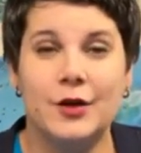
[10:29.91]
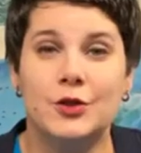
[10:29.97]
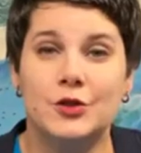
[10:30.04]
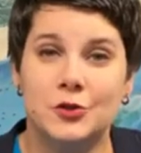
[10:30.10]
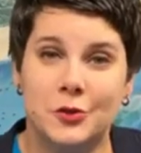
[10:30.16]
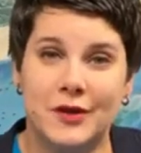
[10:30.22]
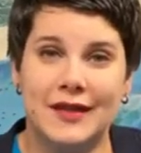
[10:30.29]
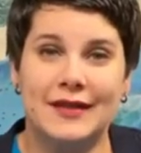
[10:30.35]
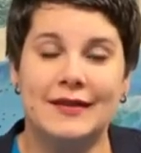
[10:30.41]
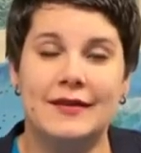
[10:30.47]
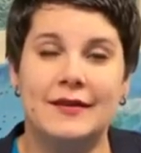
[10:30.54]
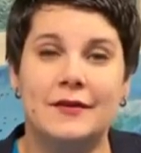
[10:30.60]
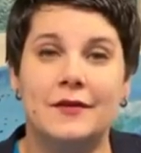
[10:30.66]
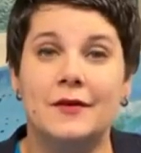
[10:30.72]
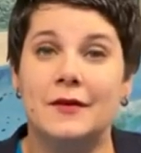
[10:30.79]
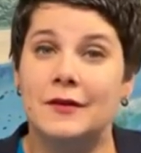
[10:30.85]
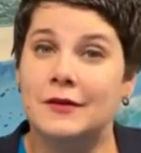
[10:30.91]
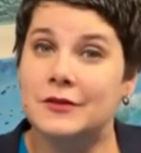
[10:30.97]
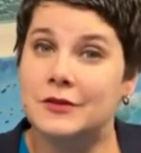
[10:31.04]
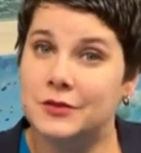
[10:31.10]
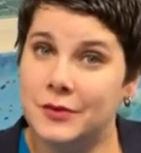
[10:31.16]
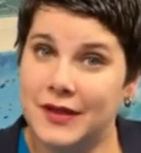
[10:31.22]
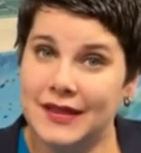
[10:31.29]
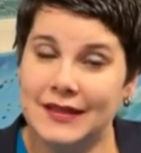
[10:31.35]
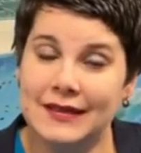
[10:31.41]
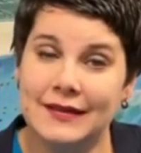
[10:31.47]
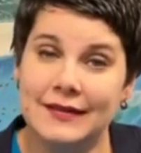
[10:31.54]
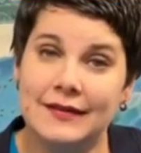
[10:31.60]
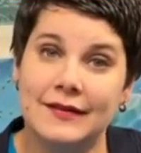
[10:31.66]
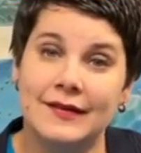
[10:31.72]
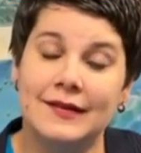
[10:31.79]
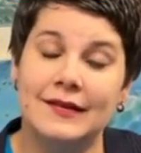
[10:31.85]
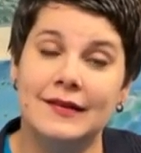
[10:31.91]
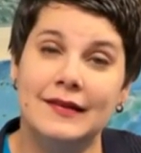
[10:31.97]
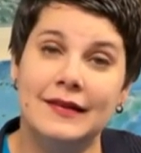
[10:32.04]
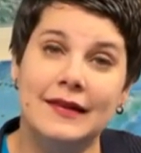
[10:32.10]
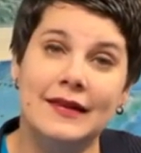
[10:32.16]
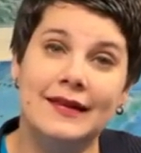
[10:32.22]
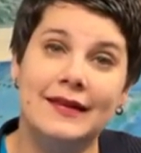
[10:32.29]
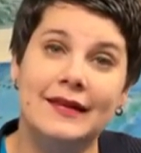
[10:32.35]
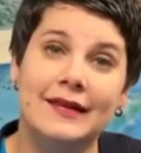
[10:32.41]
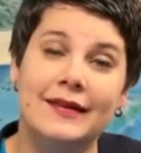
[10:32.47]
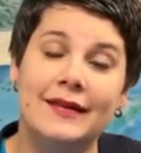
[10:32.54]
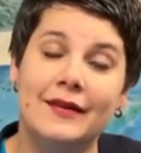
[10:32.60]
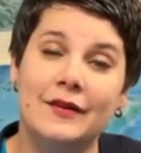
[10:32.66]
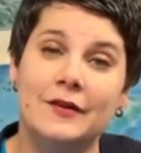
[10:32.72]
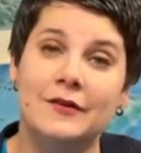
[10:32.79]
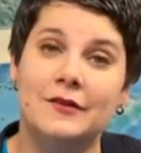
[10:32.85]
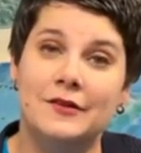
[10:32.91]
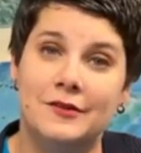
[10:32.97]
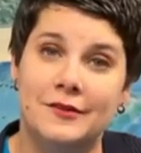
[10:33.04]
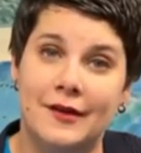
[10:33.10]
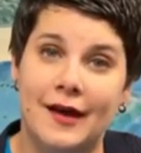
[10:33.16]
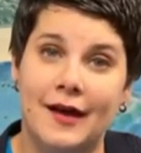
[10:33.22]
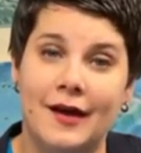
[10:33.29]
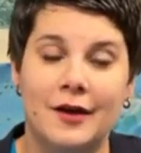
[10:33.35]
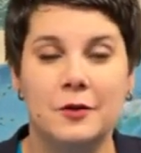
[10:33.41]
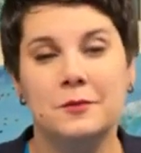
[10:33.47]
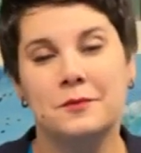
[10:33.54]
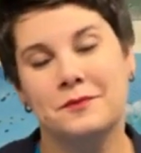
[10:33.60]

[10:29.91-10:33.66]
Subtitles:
twinkle, twinkle, little star,